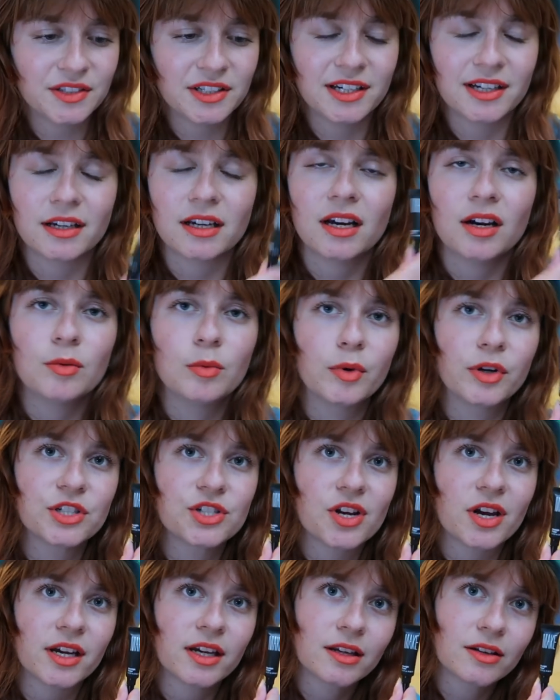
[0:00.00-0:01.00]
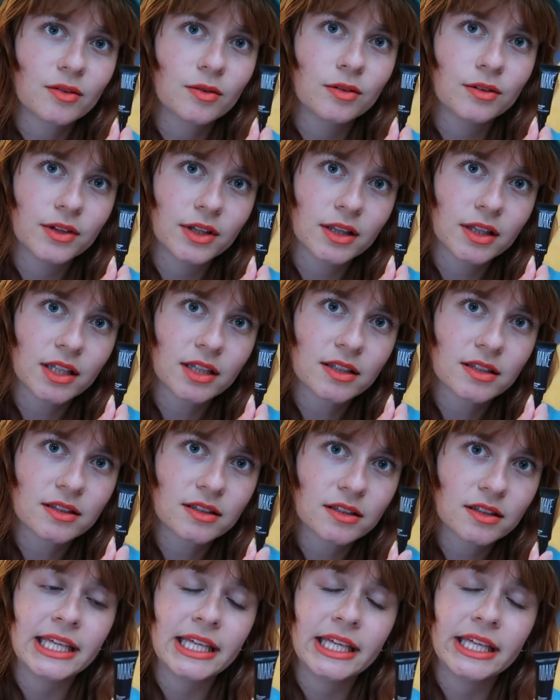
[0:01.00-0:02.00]
I feel like a cowboy giant holding this.
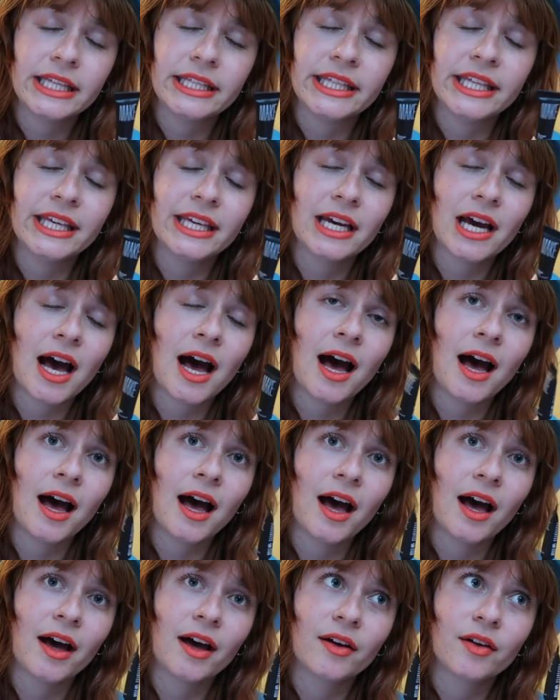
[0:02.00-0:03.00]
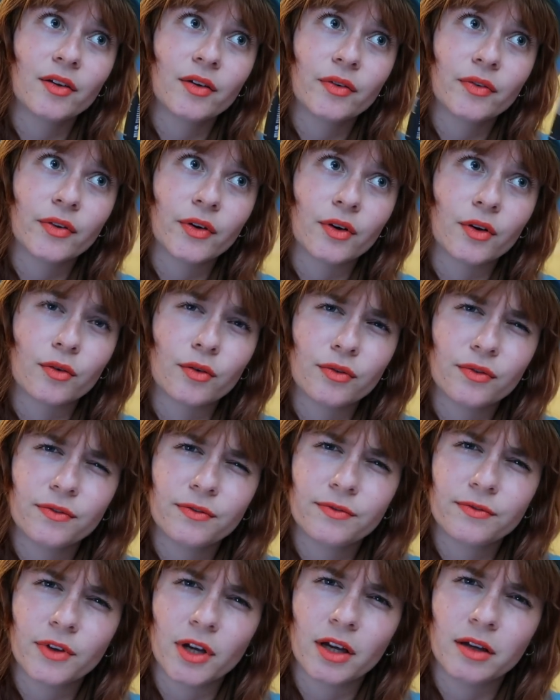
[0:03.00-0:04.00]

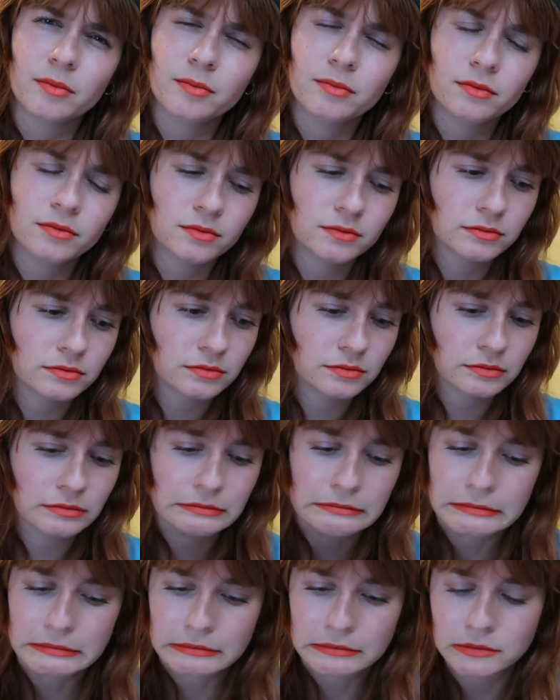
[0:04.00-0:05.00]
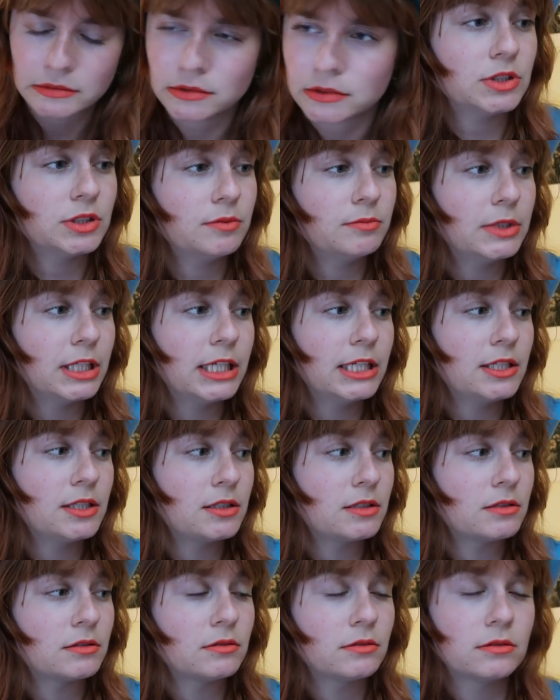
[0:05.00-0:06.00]
Yeehaw-fo-fum. Some nice
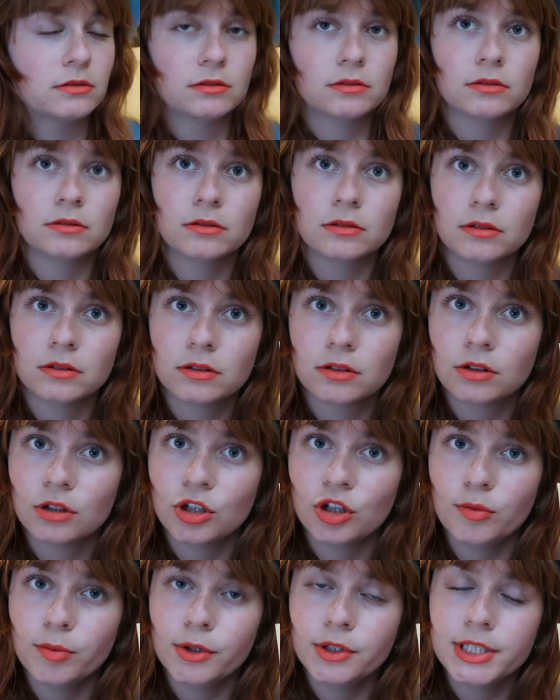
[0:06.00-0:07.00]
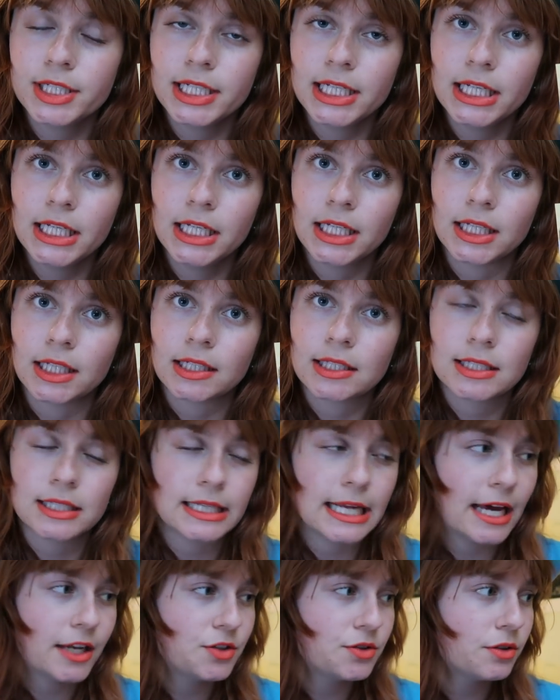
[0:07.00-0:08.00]
herbal
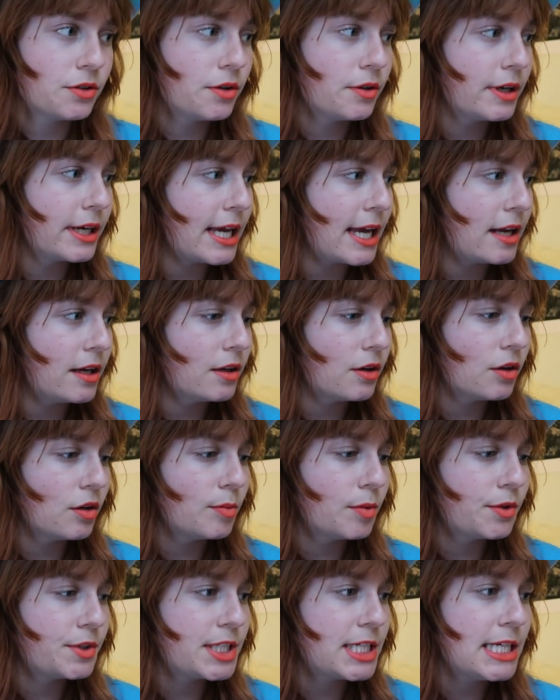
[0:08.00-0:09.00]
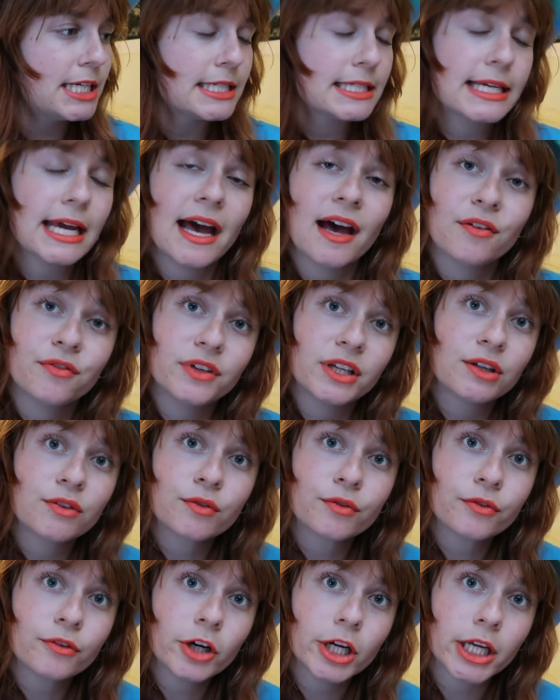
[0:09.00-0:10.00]
teas, natural organic herbal teas,
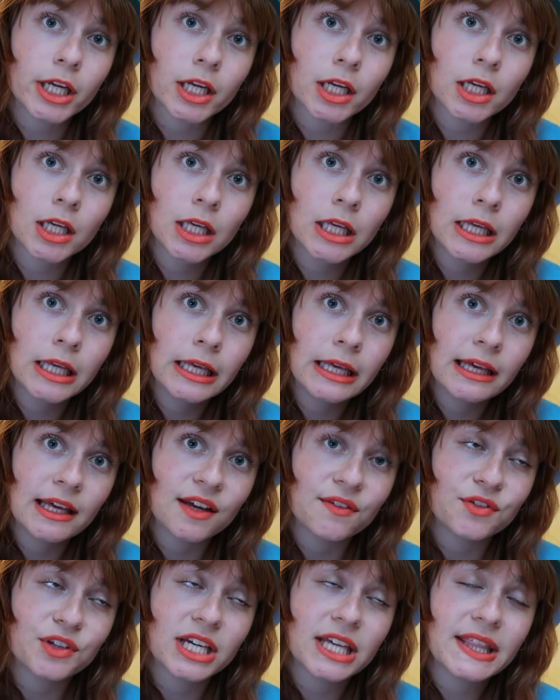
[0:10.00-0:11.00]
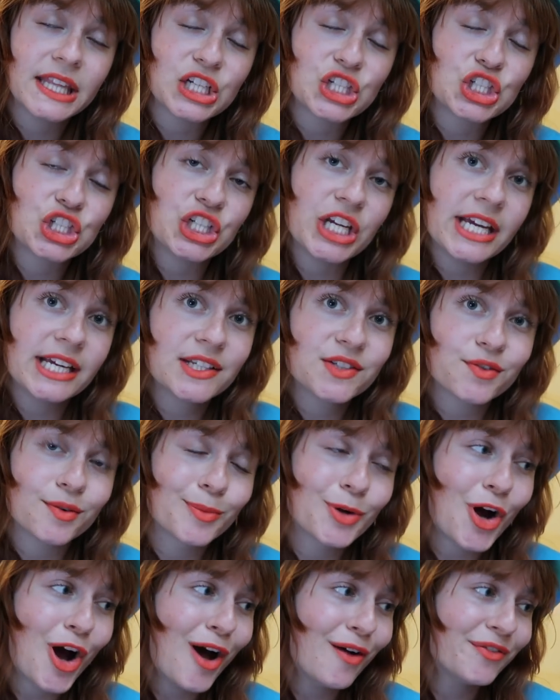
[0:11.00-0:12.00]
caffeine free. If you get the shakes
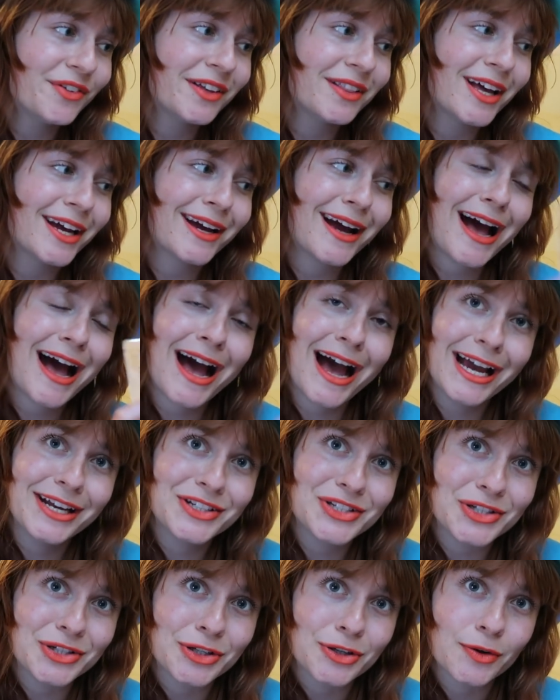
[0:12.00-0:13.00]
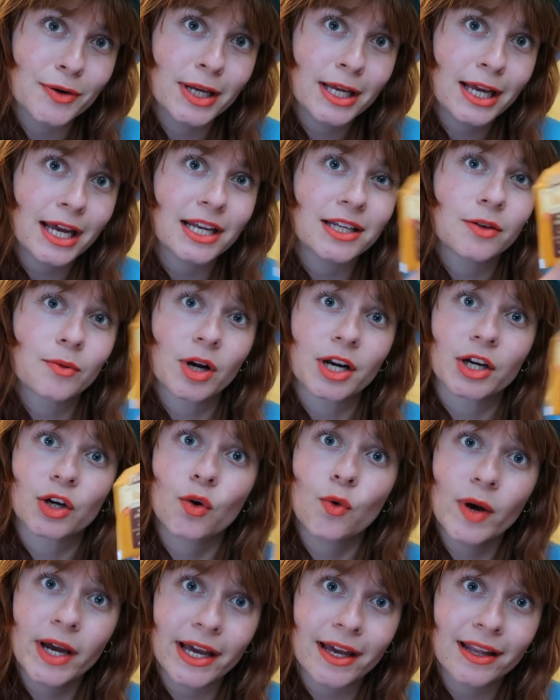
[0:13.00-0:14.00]
from coffee like I do and you want
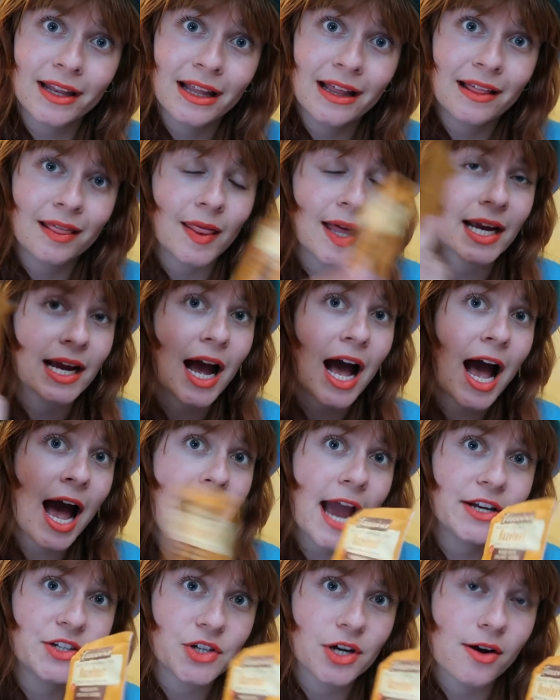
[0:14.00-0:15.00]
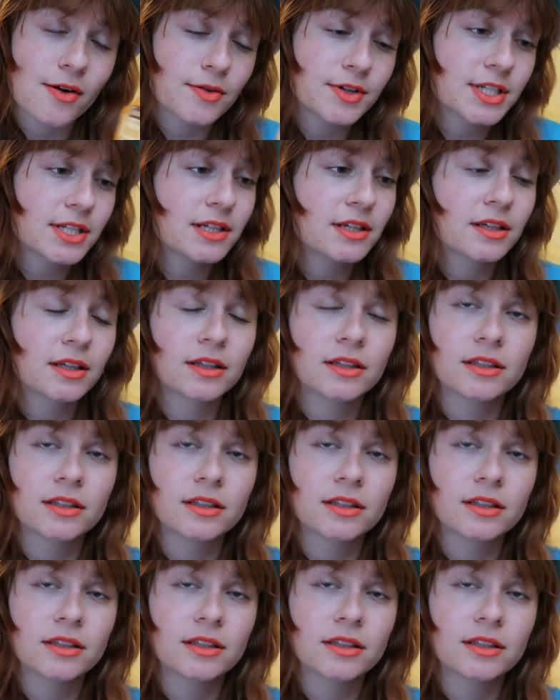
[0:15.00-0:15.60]
to quit like I don't,